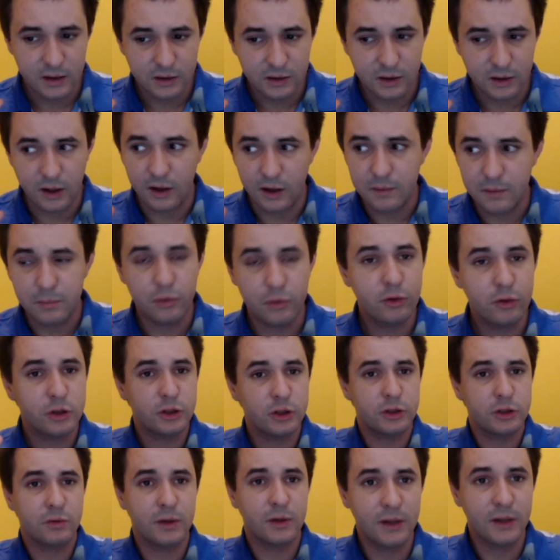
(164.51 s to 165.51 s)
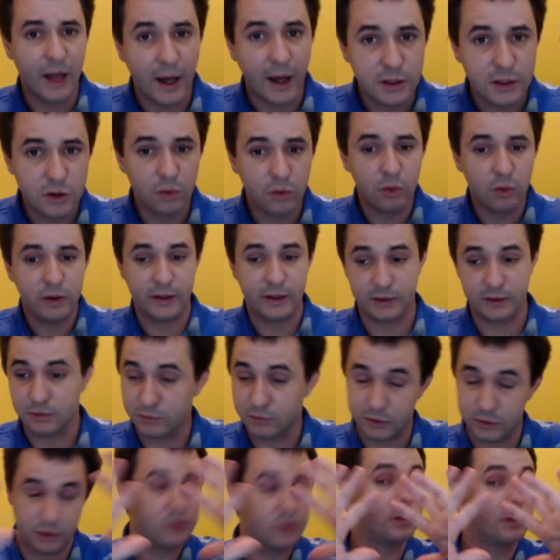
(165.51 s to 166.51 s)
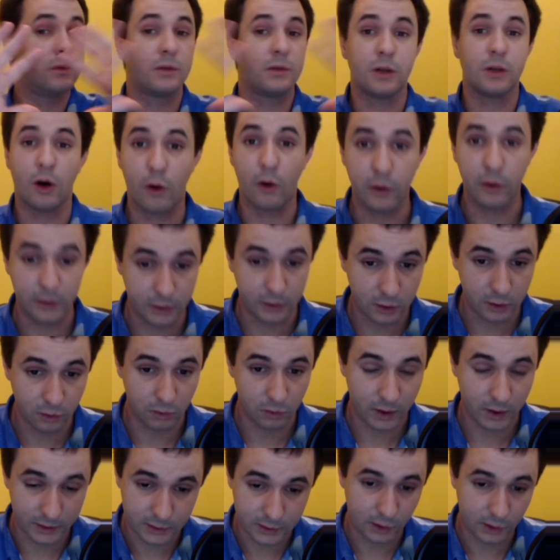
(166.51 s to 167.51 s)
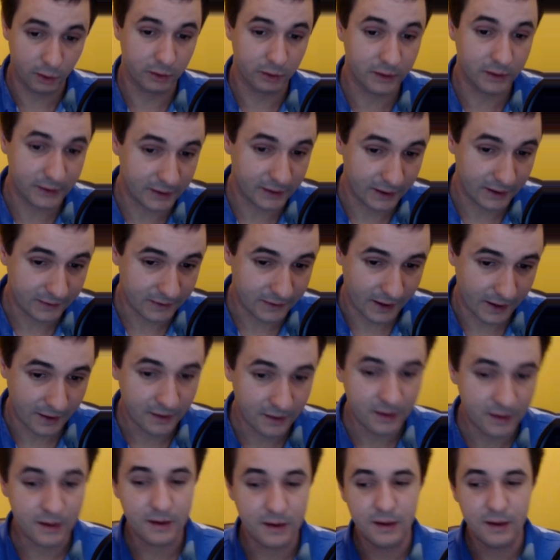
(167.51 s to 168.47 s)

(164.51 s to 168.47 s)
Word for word: you know, pushed to a larger audience, which is totally cool. I totally get that.